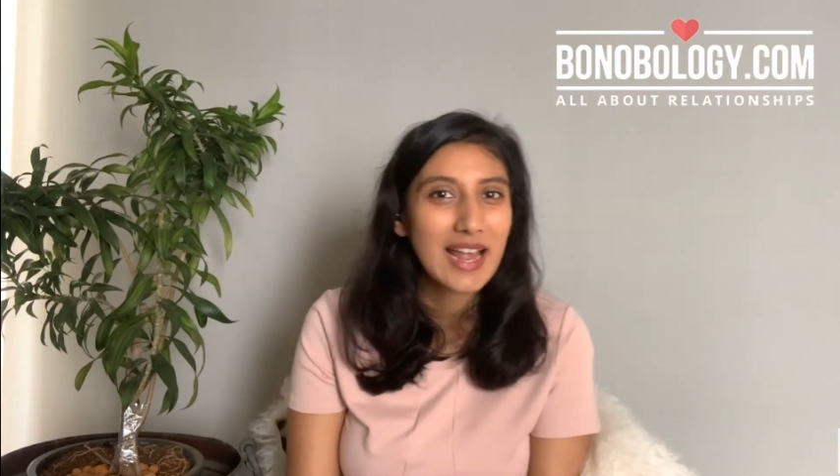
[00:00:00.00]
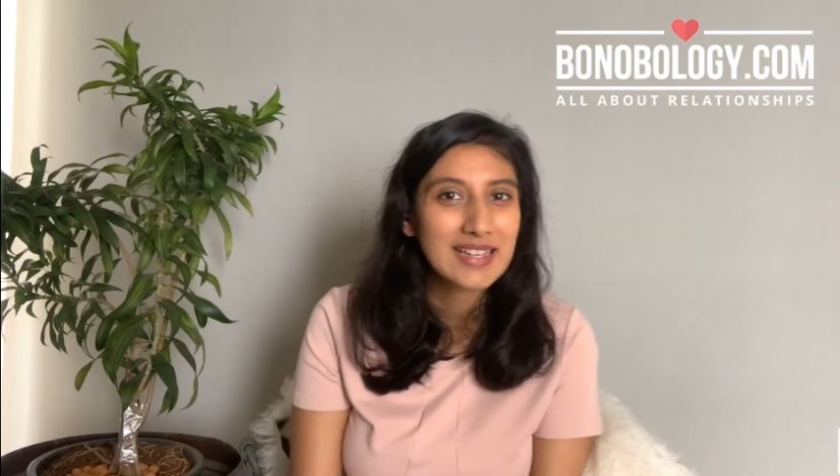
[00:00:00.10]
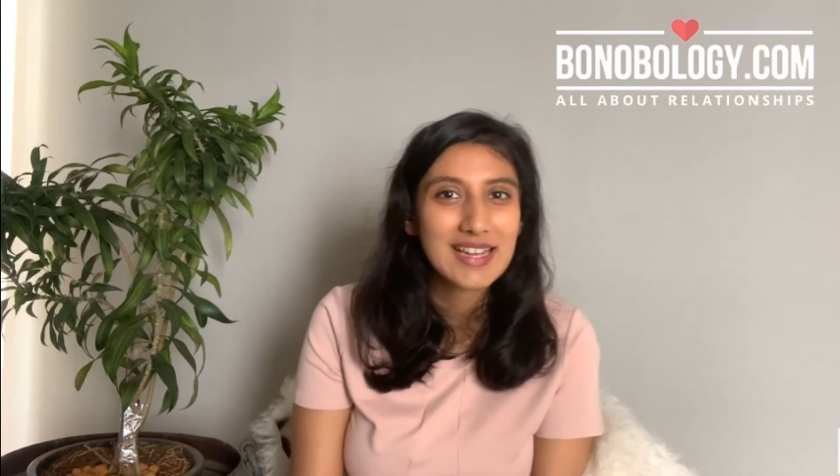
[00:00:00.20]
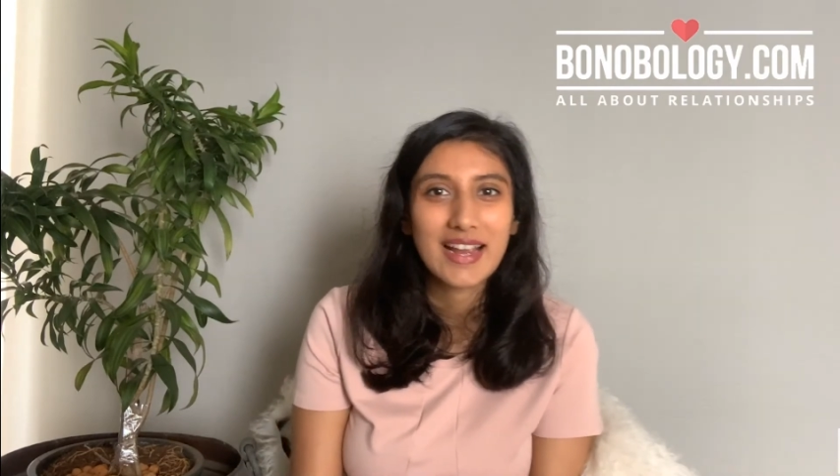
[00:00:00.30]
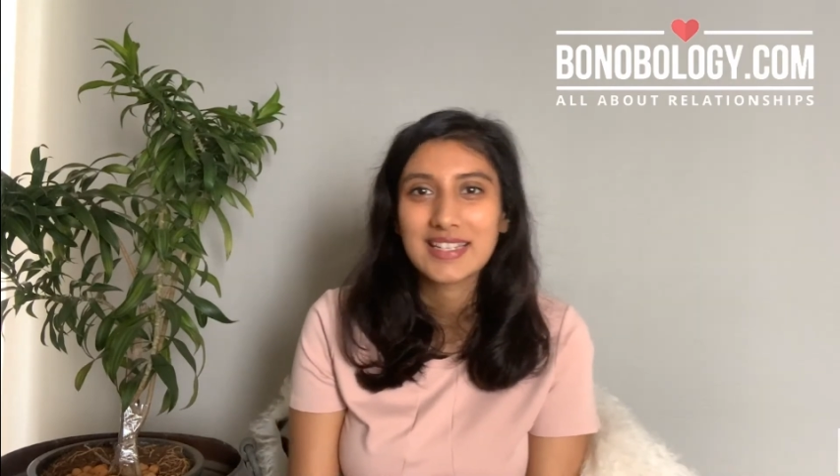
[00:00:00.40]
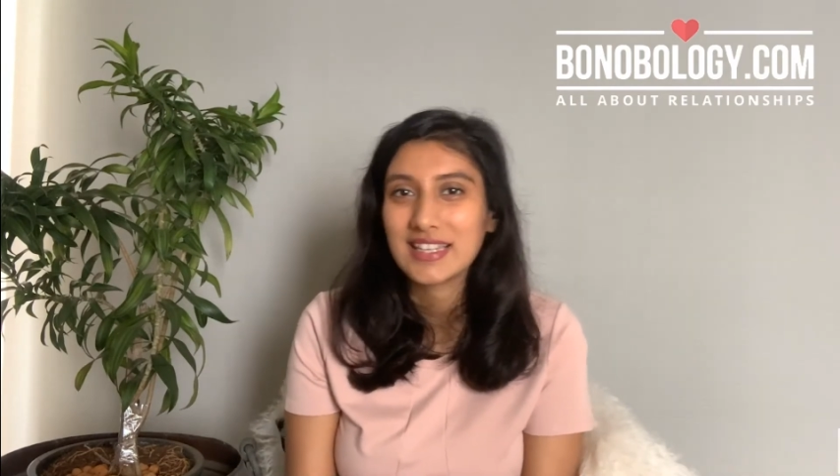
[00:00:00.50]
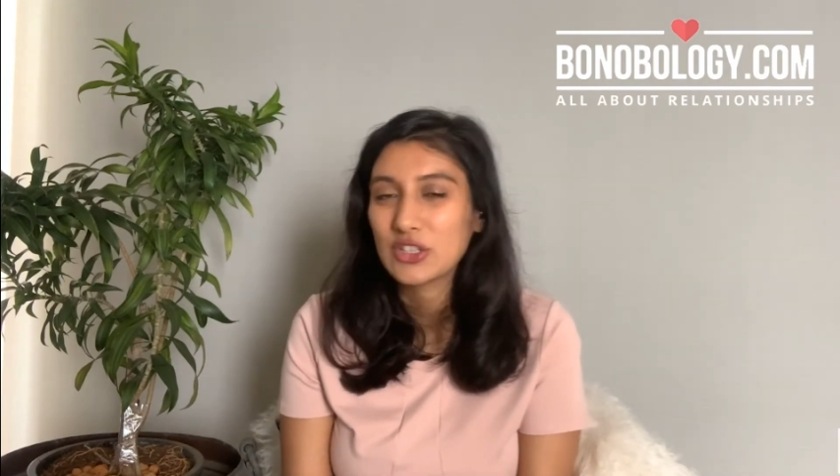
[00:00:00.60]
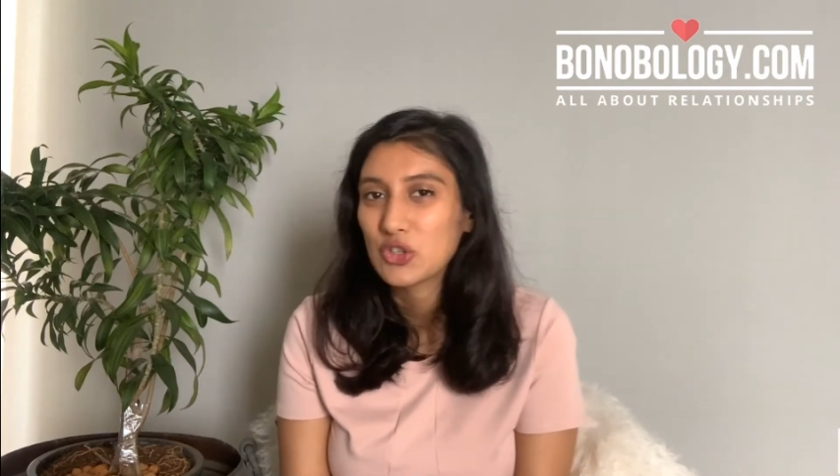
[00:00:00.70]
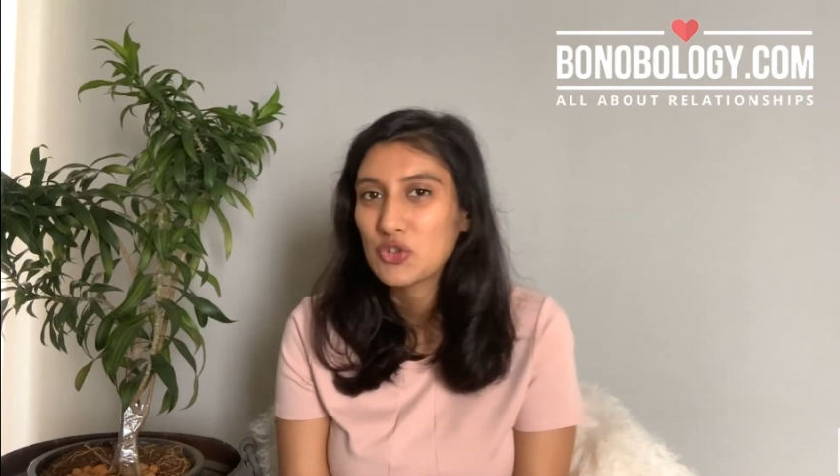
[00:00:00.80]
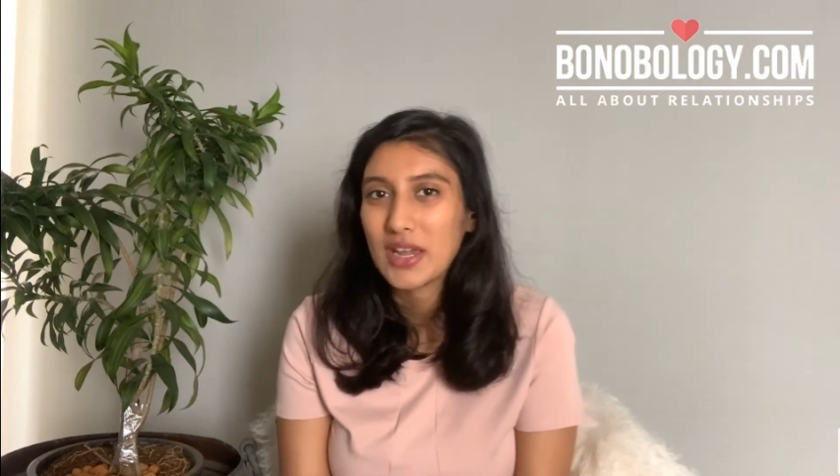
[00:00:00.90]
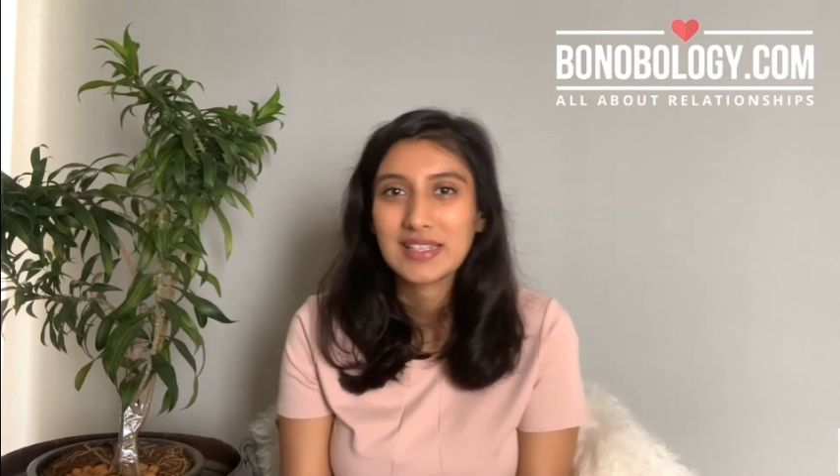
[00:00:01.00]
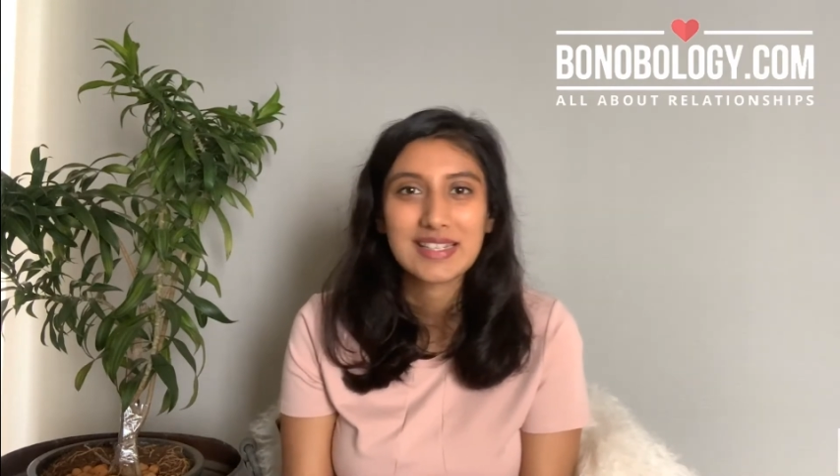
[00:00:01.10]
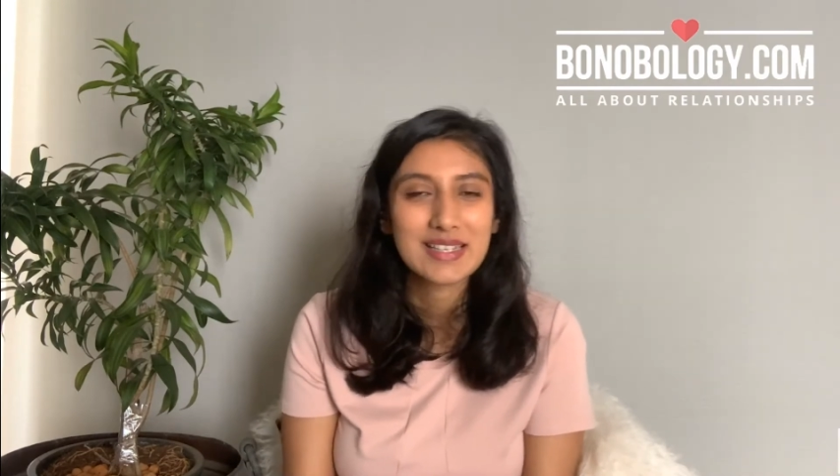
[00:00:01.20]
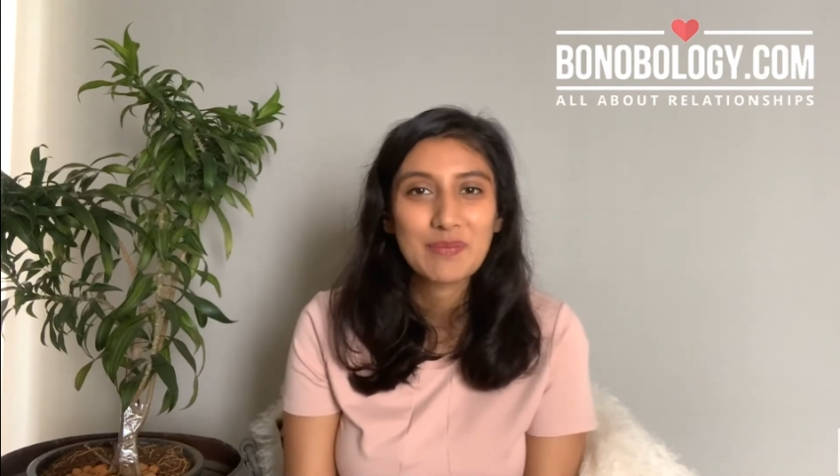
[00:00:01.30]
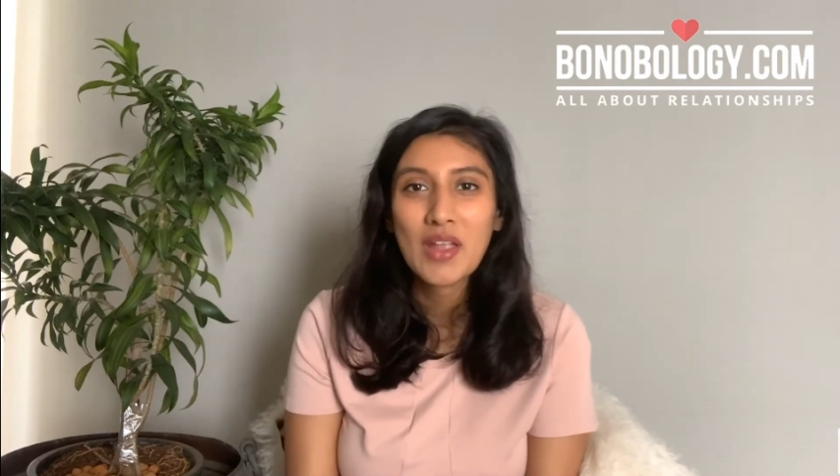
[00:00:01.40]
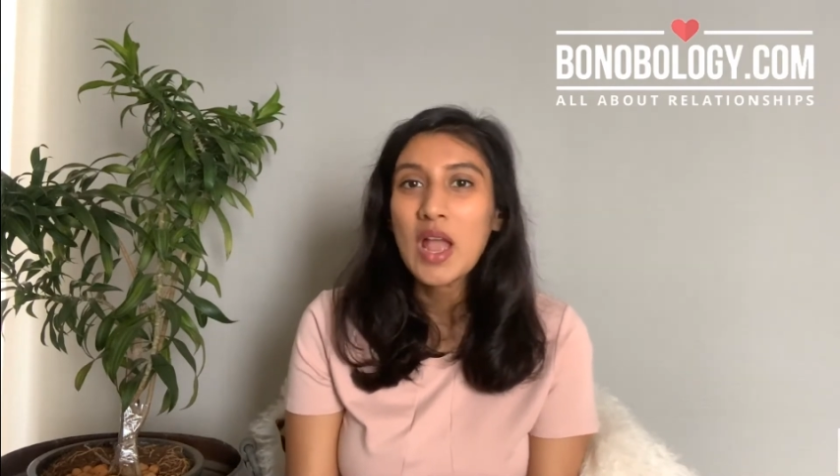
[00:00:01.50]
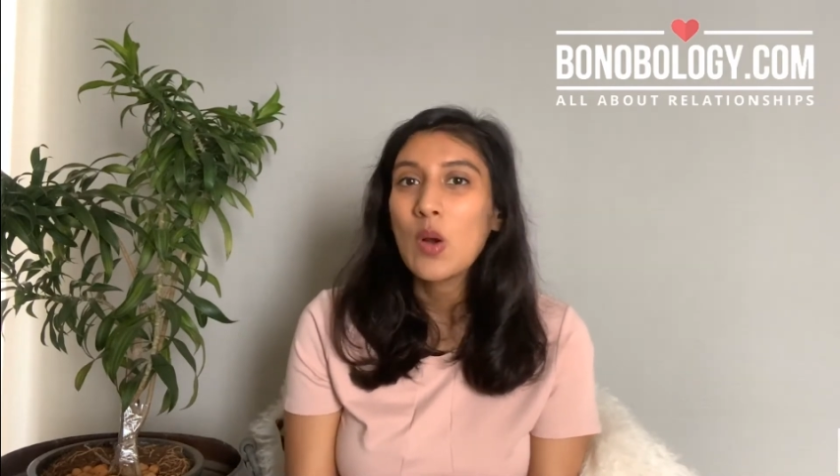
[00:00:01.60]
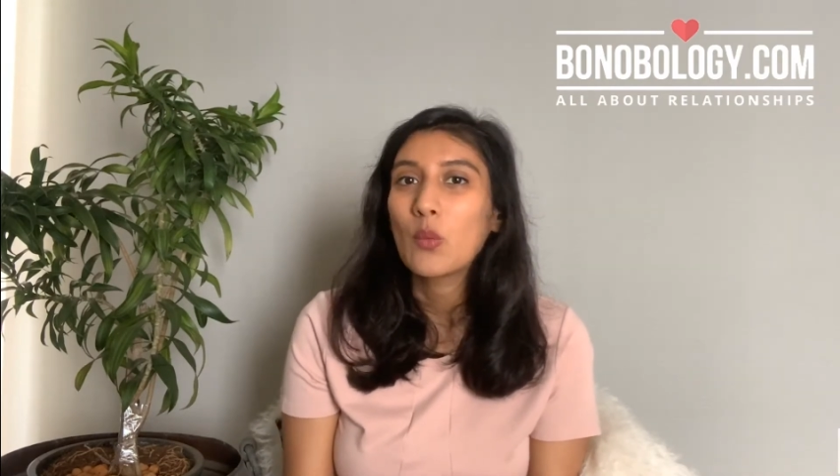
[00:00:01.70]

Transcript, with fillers: anxiety, stress.